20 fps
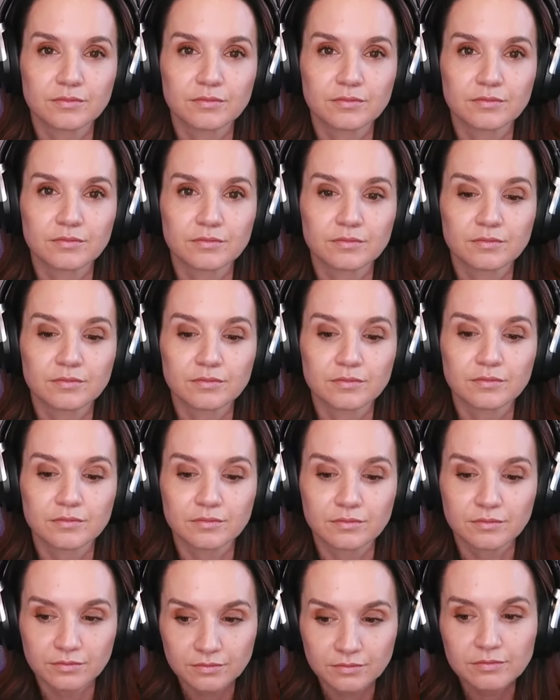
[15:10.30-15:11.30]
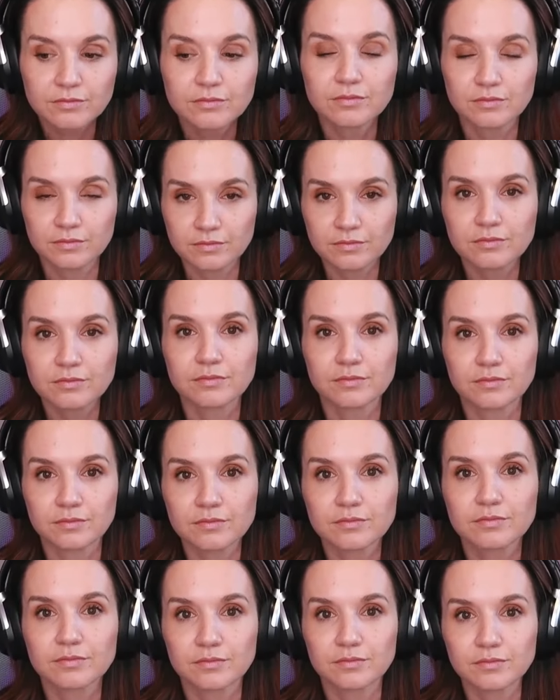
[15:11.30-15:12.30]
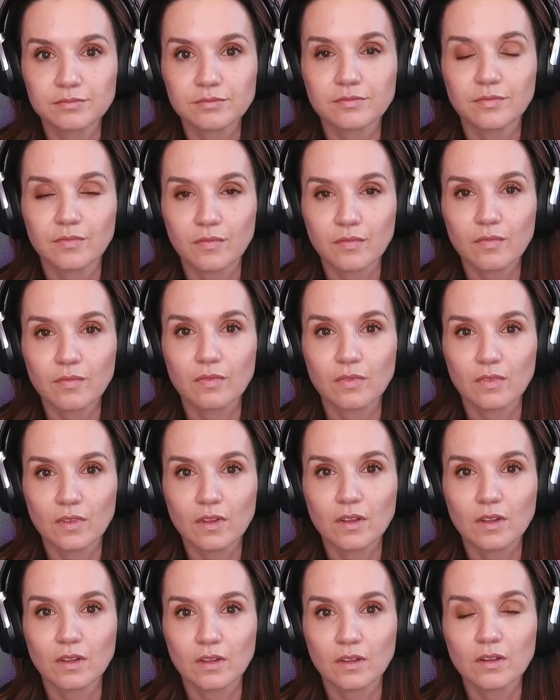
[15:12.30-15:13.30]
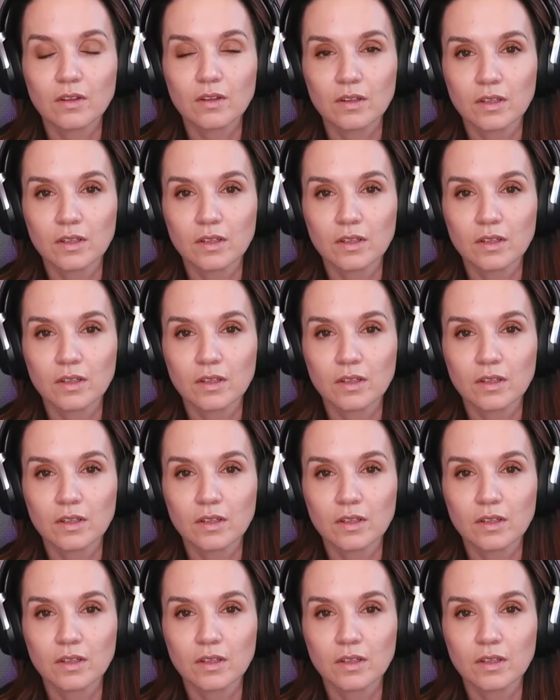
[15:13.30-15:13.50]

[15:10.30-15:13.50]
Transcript: (silent)